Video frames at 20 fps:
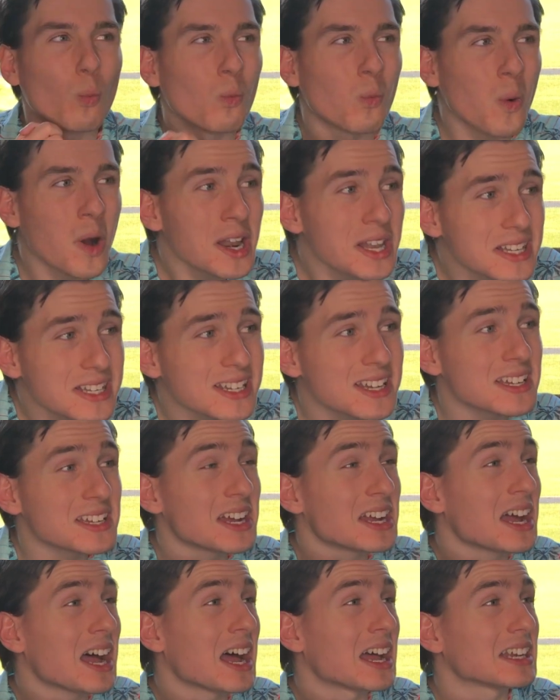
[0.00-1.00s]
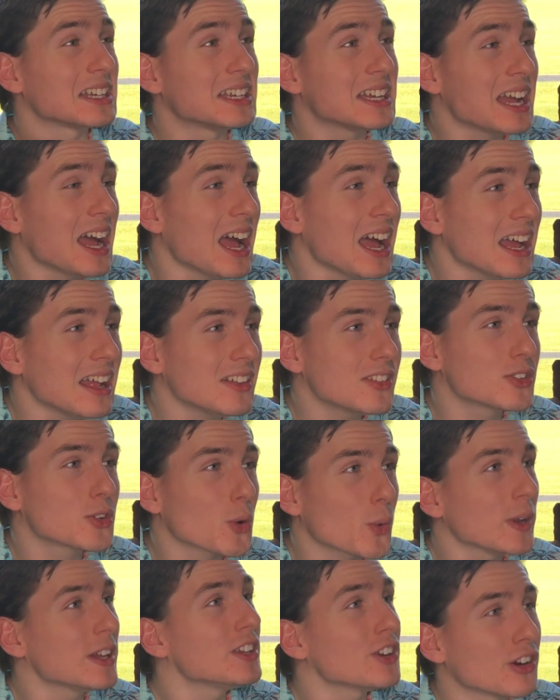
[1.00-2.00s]
What on God's
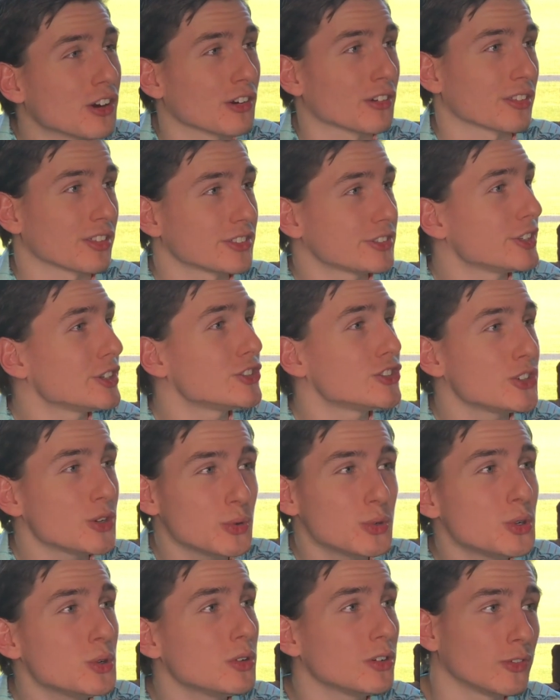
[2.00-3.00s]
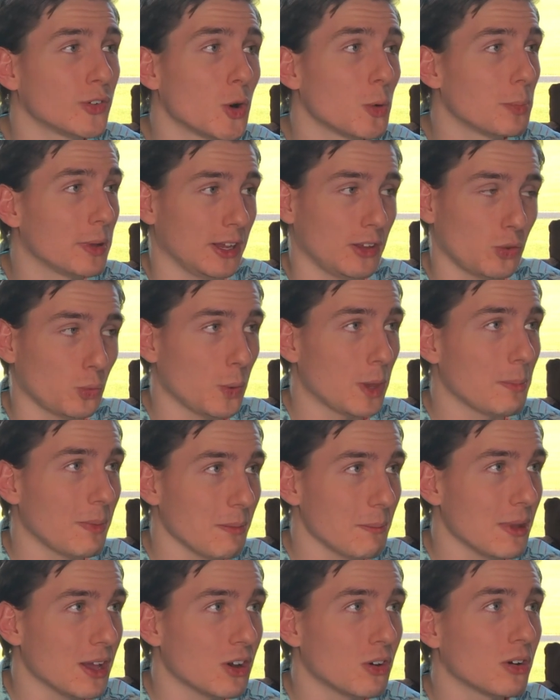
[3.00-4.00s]
green earth did you do to Vulpix,
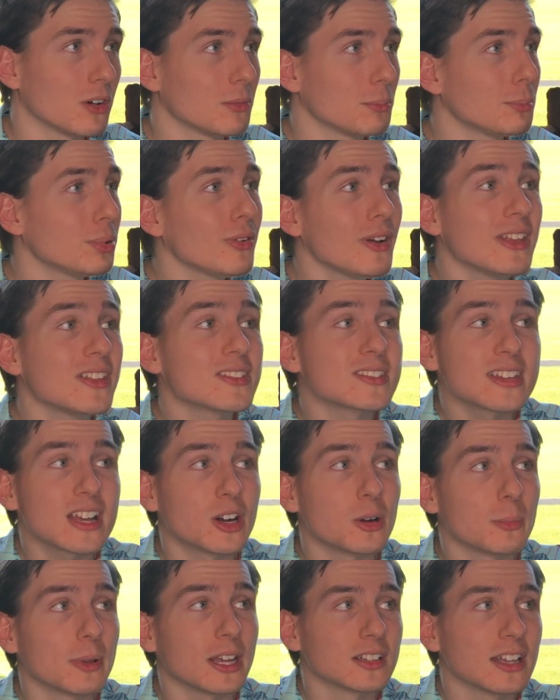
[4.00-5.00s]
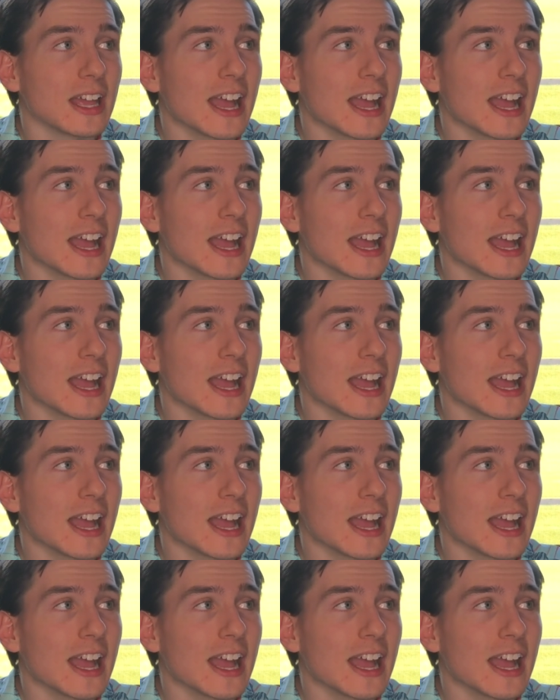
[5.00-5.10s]
Weeping Bell? Please tell me.